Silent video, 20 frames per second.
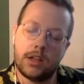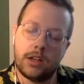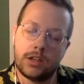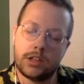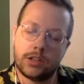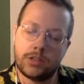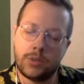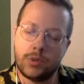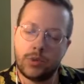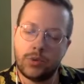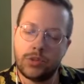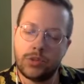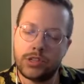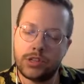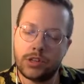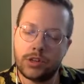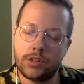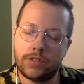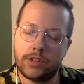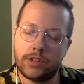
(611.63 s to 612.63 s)
a smooth
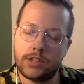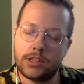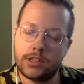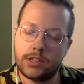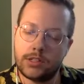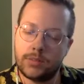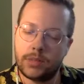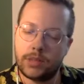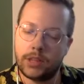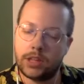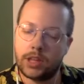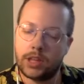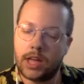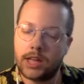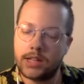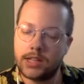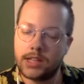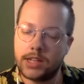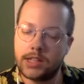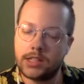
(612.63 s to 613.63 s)
surface, but the
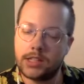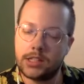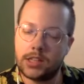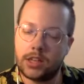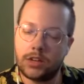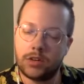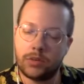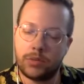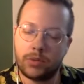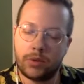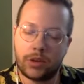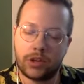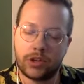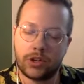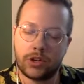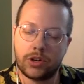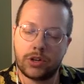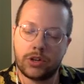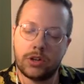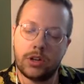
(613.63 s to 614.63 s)
contents under
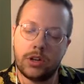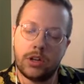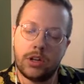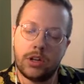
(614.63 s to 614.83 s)
pressure.